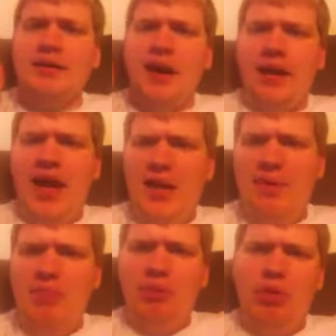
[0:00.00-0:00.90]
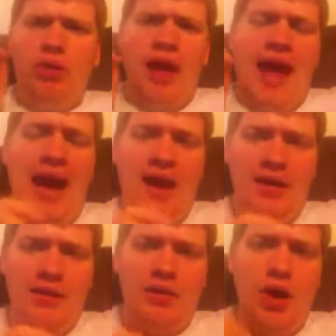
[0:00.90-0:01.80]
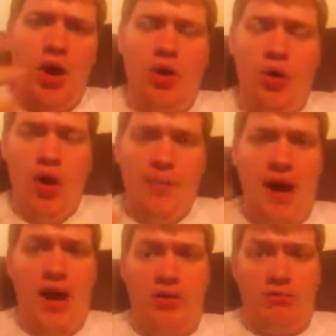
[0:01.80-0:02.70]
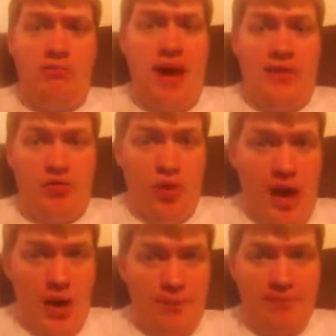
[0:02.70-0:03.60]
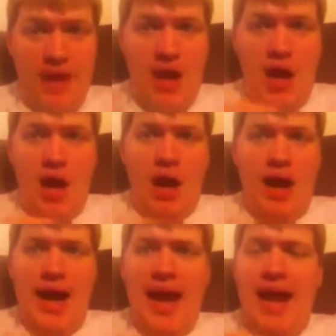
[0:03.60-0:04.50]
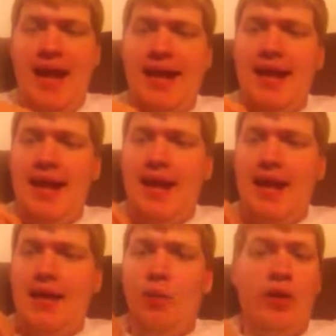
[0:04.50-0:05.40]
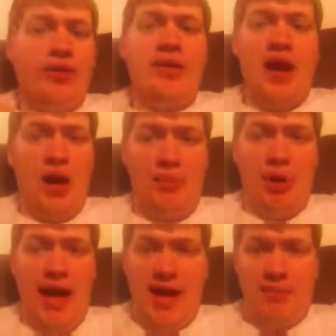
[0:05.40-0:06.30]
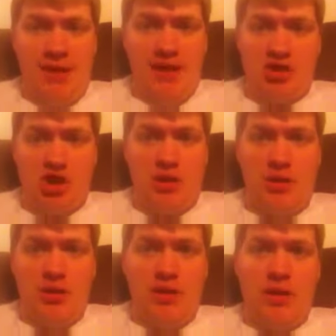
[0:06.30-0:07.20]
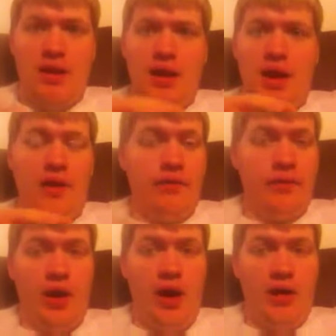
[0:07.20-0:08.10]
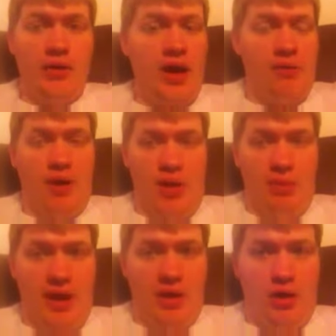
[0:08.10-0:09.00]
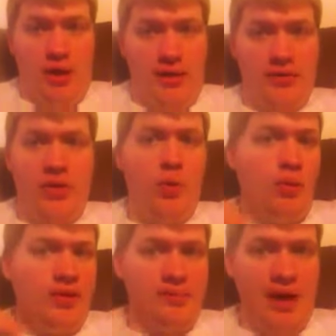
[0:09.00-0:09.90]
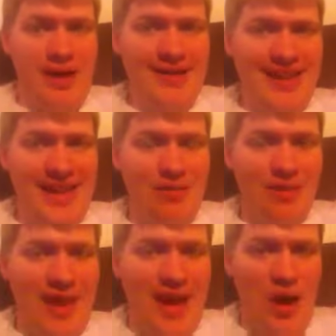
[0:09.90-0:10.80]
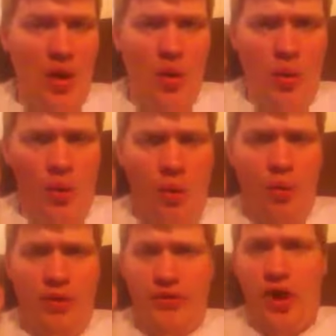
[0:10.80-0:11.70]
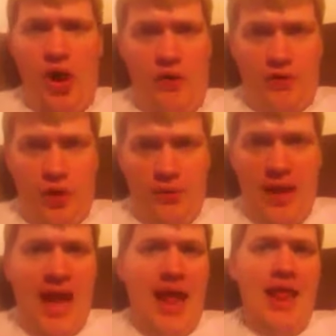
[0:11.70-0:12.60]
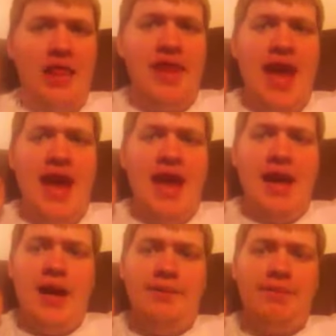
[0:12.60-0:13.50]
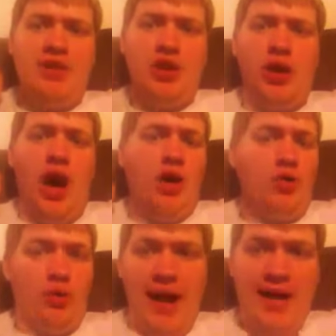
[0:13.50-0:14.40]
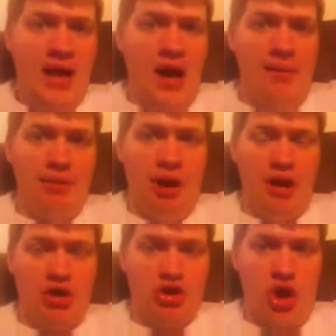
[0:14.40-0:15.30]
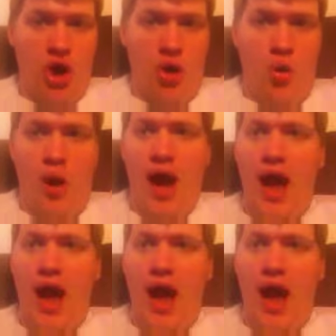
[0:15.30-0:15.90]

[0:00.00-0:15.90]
a lot of people know about Masked Rider. It was a terrible adaptation of Kamen Rider Black RX. What Saban did there was awful. They took a great Kamen Rider show